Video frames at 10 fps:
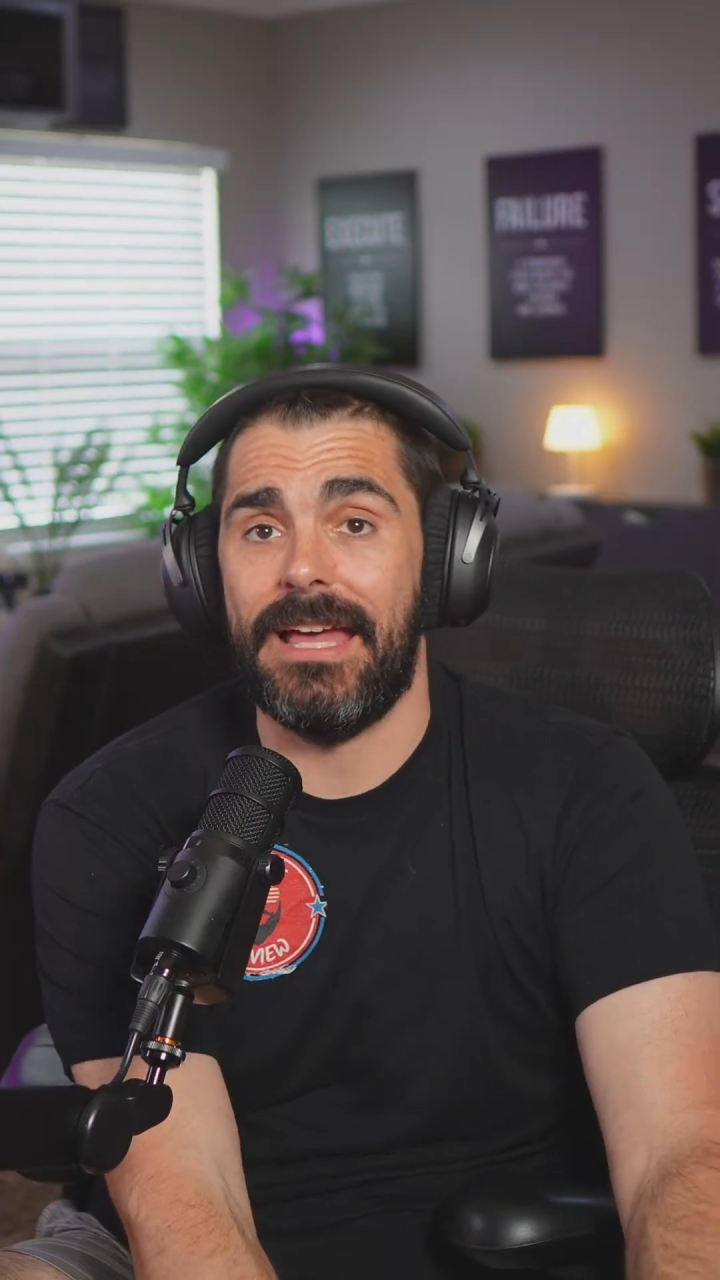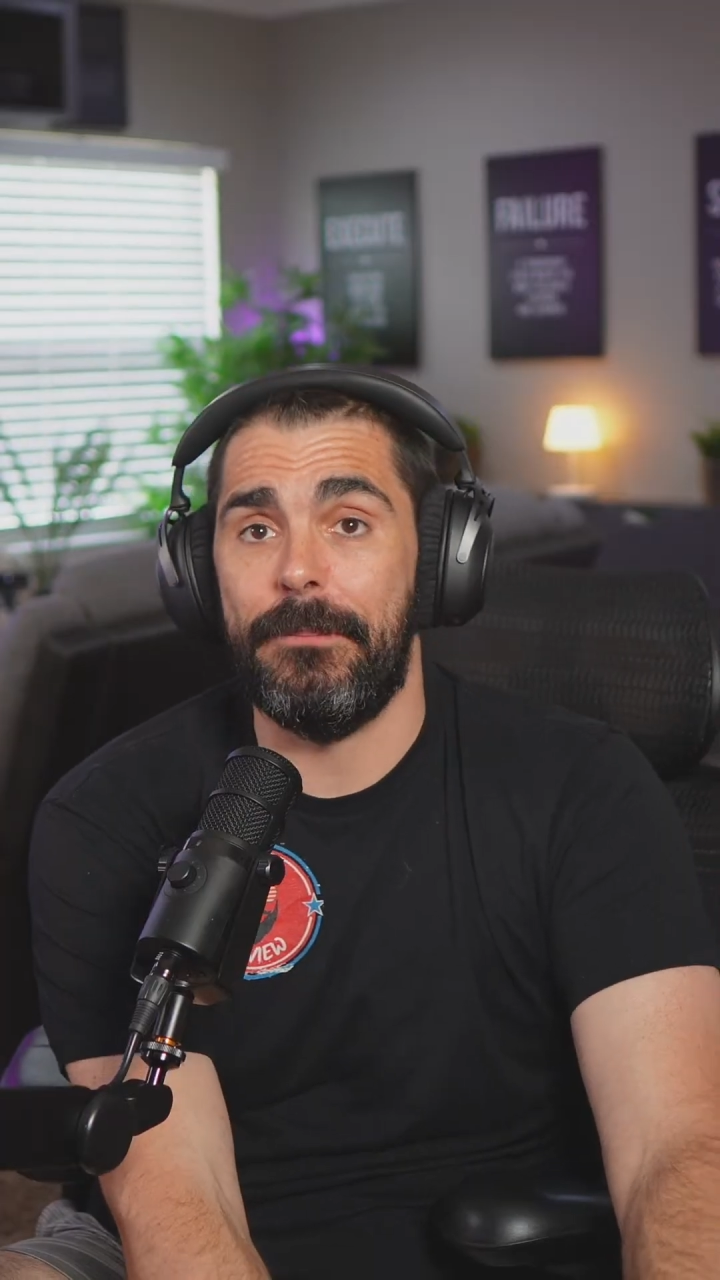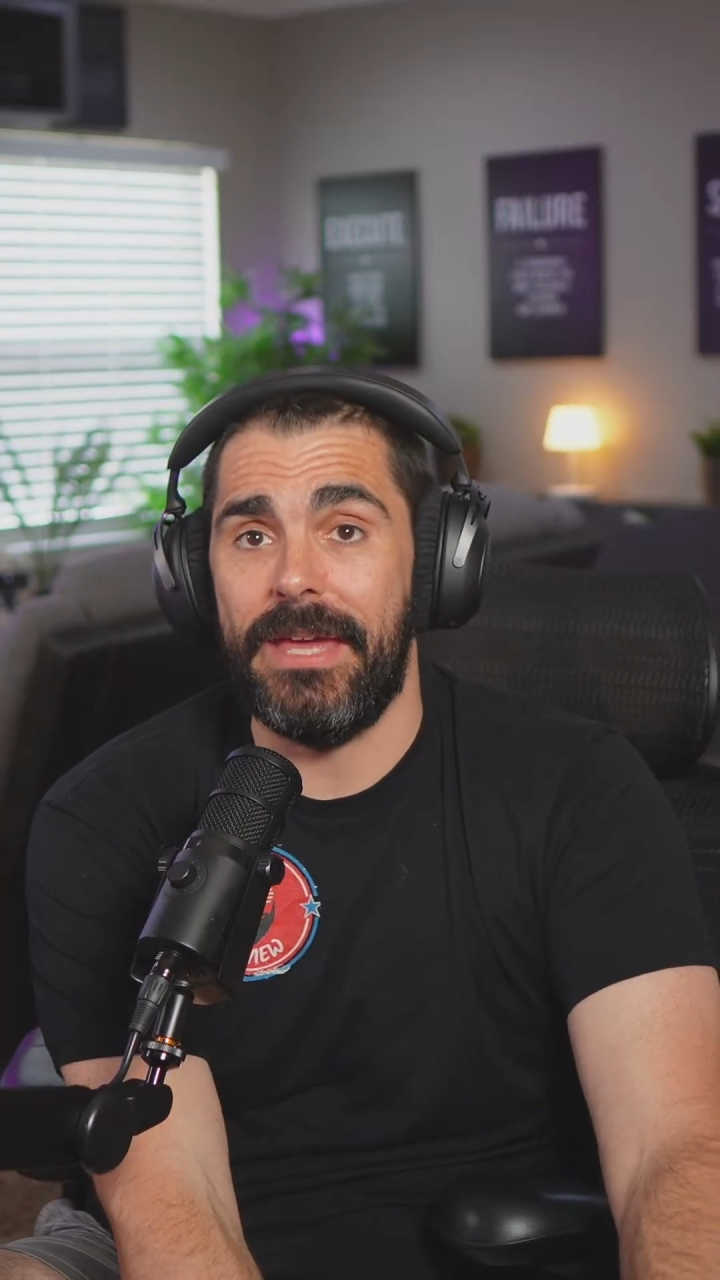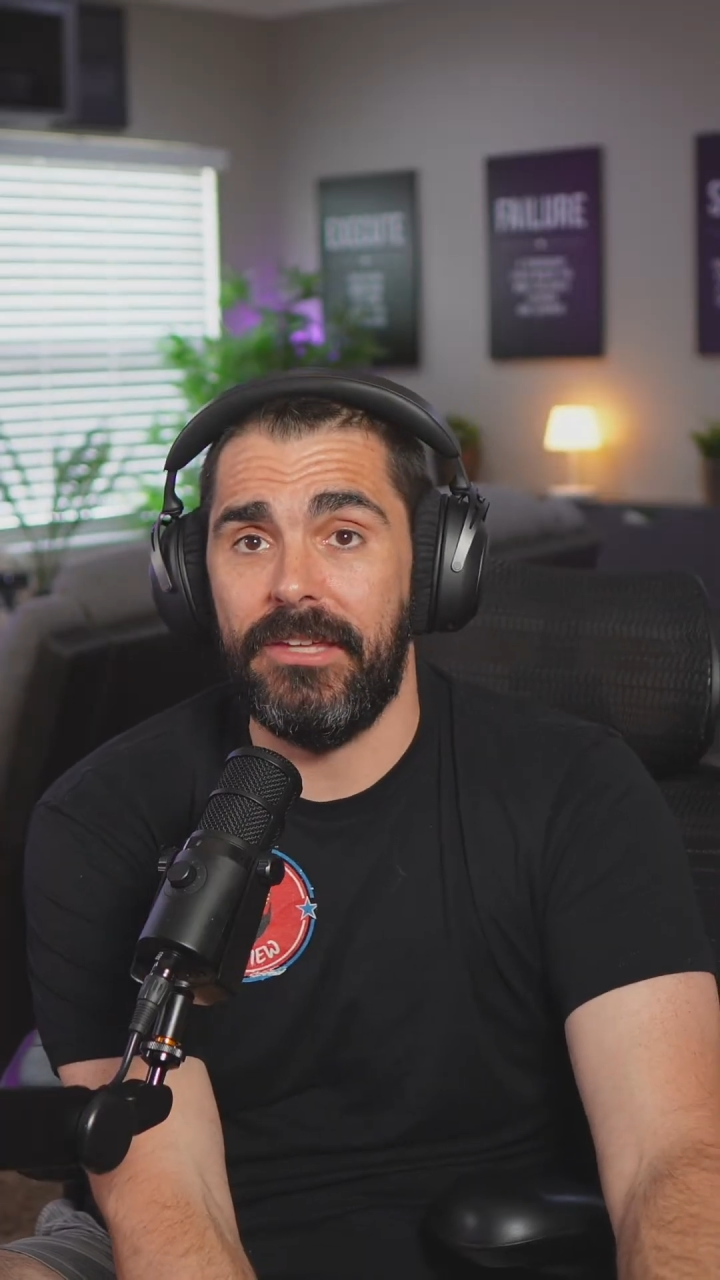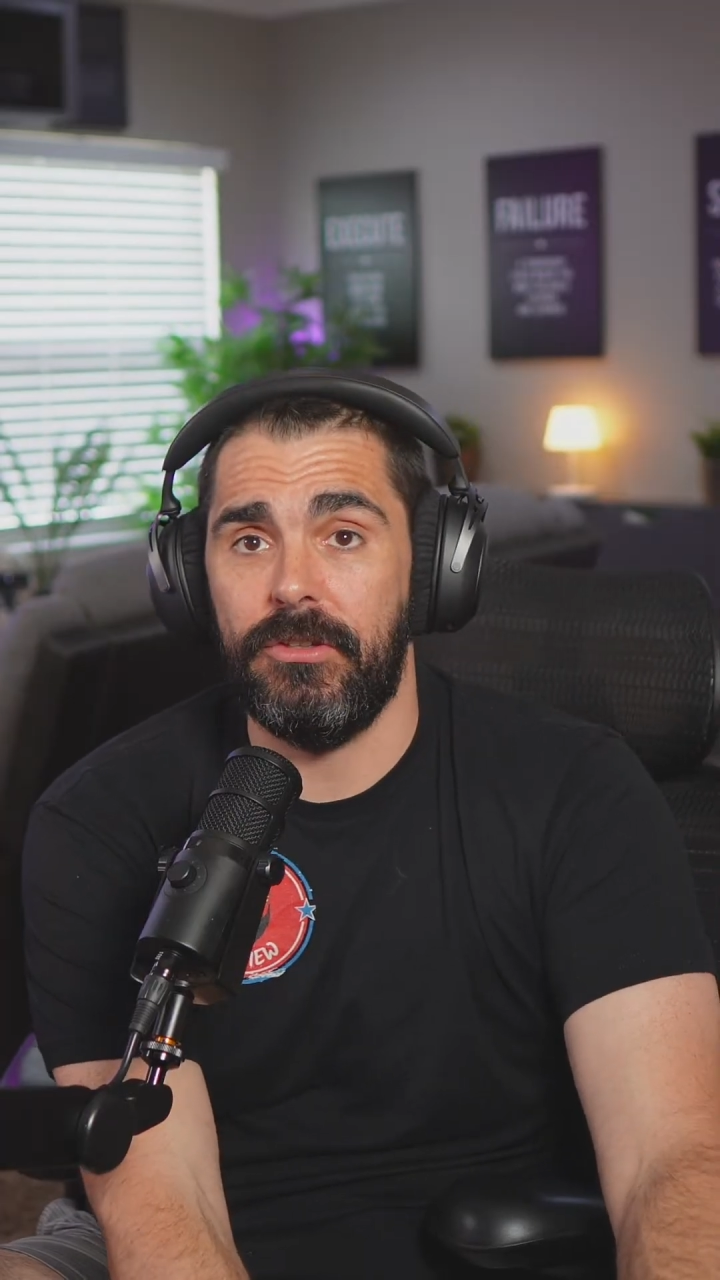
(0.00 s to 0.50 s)
that
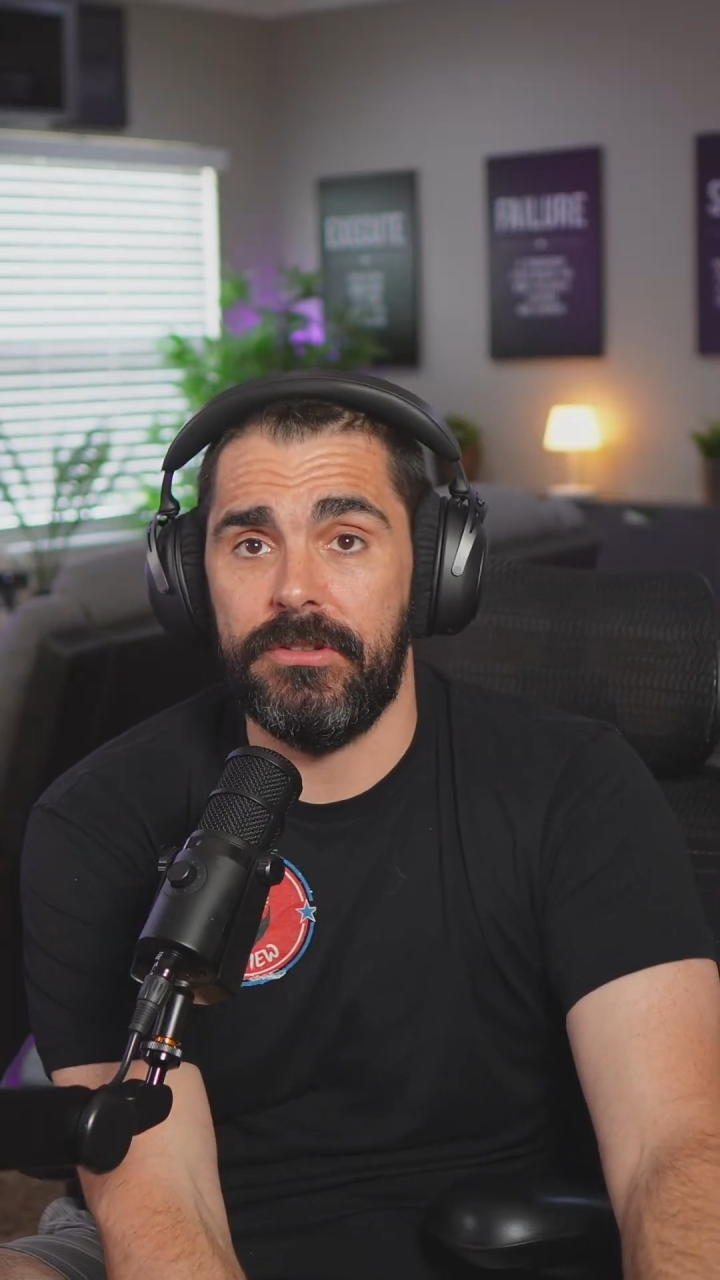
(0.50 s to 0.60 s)
make you